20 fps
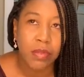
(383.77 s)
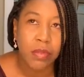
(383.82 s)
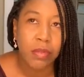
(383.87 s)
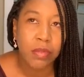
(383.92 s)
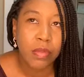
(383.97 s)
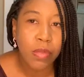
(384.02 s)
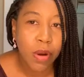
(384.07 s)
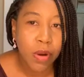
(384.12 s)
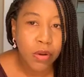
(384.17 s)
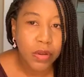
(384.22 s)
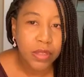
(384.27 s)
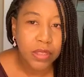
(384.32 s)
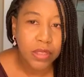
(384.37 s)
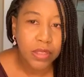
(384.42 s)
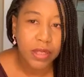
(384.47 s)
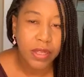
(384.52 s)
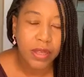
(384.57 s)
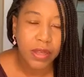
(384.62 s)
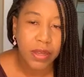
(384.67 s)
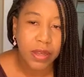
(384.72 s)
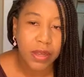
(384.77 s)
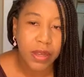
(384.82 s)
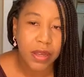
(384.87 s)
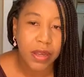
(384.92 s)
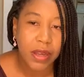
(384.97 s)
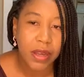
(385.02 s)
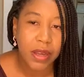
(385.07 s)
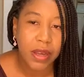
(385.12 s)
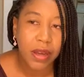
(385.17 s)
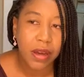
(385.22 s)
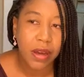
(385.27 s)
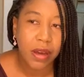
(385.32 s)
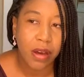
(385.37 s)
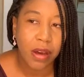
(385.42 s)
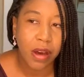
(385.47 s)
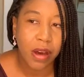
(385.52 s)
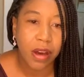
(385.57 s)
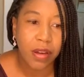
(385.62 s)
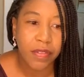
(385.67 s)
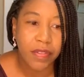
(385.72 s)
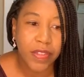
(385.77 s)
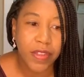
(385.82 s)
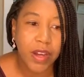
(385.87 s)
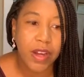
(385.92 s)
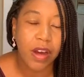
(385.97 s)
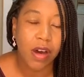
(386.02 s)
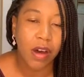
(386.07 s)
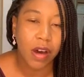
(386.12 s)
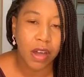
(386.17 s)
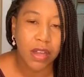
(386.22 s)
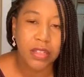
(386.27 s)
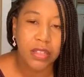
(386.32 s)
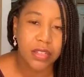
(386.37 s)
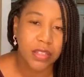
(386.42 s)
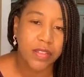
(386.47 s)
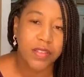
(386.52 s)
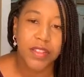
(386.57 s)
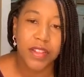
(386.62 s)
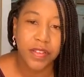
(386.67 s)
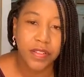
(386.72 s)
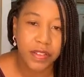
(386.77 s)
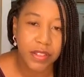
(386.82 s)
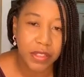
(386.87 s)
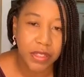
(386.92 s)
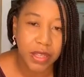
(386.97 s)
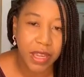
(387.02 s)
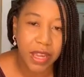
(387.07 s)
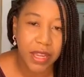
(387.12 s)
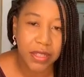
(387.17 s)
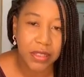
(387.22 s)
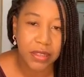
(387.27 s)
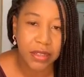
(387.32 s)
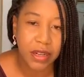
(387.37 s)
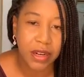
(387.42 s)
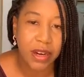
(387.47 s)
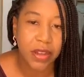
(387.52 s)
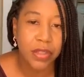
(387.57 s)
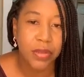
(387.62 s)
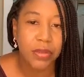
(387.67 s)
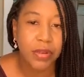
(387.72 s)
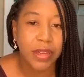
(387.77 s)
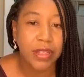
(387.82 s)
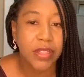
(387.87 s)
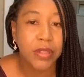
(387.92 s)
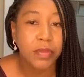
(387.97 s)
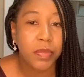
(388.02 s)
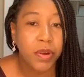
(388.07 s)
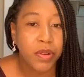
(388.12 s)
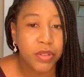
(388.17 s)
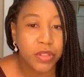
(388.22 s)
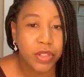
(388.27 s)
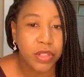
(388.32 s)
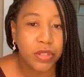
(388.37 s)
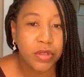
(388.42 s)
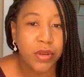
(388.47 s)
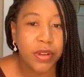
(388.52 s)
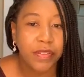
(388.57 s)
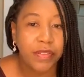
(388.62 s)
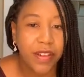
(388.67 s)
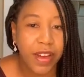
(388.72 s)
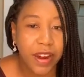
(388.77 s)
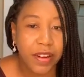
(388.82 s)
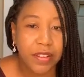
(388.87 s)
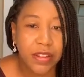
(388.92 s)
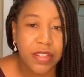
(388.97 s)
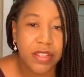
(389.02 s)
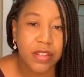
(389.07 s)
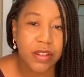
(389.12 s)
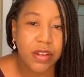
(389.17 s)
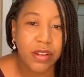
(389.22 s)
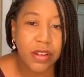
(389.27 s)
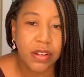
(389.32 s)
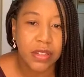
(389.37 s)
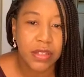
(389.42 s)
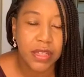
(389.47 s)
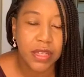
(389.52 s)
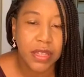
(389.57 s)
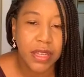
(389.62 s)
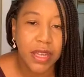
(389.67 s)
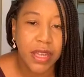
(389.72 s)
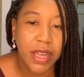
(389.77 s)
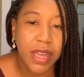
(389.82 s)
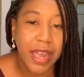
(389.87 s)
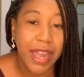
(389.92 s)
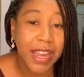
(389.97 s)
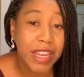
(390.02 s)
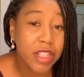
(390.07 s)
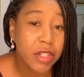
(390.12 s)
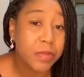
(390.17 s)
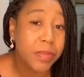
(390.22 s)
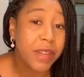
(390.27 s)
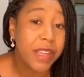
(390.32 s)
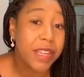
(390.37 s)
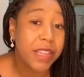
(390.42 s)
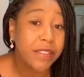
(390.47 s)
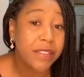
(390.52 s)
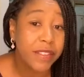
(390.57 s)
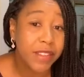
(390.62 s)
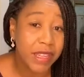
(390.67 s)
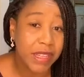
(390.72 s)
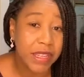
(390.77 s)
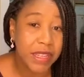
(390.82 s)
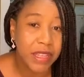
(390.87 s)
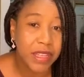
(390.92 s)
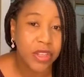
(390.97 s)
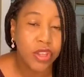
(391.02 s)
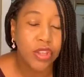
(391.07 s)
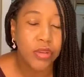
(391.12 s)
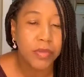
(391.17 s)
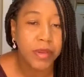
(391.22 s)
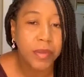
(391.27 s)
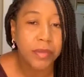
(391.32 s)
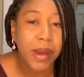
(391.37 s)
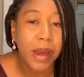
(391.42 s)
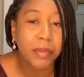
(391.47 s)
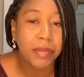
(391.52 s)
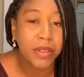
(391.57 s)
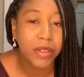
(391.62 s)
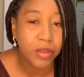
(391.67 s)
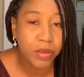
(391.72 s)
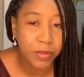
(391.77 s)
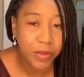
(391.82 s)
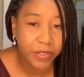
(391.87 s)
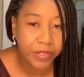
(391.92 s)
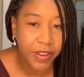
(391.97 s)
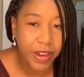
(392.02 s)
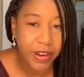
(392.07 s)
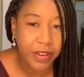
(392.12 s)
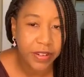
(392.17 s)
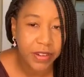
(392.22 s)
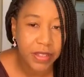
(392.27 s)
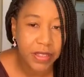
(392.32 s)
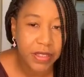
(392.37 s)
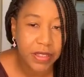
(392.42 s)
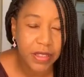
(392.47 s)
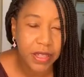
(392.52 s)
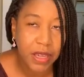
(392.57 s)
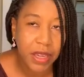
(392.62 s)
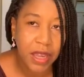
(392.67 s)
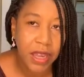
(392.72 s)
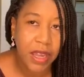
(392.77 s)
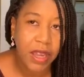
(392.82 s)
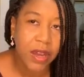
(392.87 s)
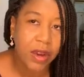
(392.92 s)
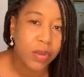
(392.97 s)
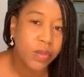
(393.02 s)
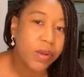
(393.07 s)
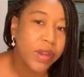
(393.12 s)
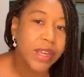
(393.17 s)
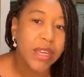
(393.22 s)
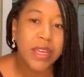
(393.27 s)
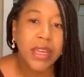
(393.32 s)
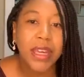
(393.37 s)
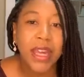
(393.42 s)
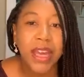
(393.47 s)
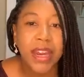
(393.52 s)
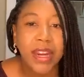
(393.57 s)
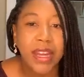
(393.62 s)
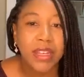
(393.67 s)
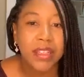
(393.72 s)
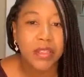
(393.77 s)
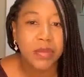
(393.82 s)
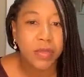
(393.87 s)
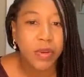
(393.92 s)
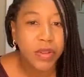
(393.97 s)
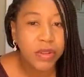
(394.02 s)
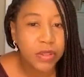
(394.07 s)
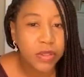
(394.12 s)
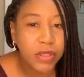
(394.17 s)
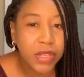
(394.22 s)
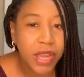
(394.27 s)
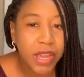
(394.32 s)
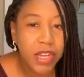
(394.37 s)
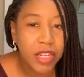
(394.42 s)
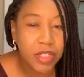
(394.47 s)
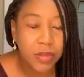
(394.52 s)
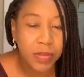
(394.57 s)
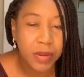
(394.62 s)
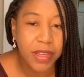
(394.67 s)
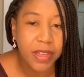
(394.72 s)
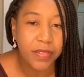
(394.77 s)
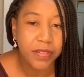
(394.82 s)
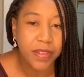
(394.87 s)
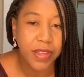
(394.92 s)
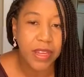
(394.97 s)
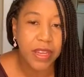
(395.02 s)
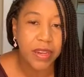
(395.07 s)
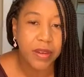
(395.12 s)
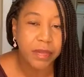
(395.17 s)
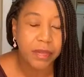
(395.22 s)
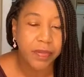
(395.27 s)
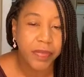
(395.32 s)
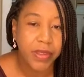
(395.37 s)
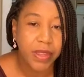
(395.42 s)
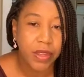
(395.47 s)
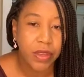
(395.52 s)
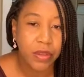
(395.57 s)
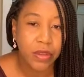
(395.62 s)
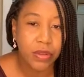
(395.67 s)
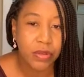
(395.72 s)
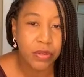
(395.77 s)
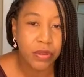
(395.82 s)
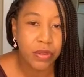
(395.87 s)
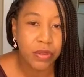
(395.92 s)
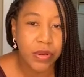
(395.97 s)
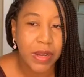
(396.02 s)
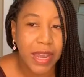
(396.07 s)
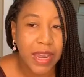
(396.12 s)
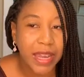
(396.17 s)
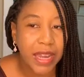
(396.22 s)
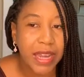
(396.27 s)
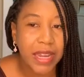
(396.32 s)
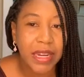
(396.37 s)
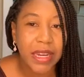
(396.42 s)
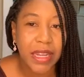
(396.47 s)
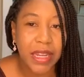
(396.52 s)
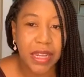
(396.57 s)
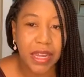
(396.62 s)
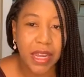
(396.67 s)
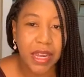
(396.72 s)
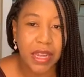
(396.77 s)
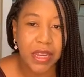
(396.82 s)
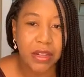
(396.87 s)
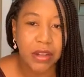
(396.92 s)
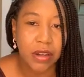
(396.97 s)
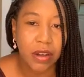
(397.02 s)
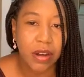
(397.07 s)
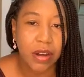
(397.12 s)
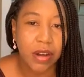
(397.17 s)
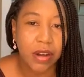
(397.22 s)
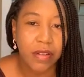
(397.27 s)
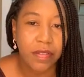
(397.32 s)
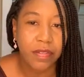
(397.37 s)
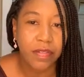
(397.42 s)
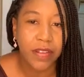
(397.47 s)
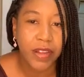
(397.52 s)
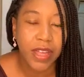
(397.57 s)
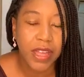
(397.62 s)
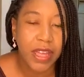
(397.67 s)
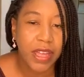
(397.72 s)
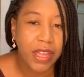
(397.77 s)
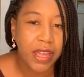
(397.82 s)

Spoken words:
Most of the causes of cervical cancer are through exposure to a virus called HPV, human papilloma virus. We can get exposed to HPV through any kind of